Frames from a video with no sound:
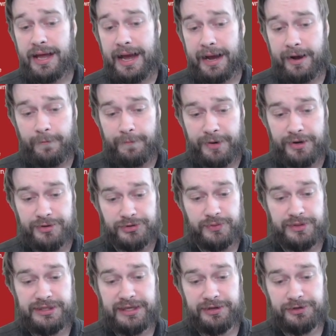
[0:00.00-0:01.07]
Outpost.
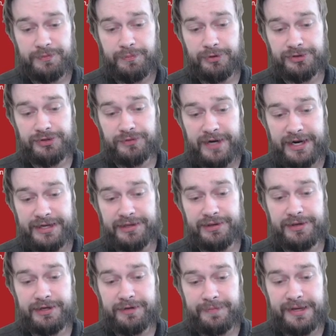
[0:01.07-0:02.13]
Retailer supports a
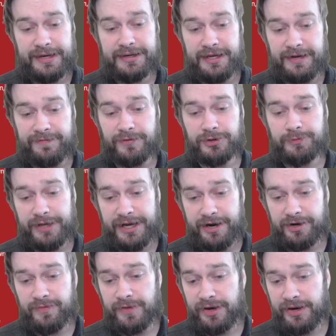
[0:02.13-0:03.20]
regular and committed Keyforge
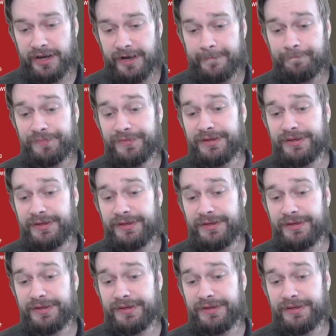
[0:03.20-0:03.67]
player community.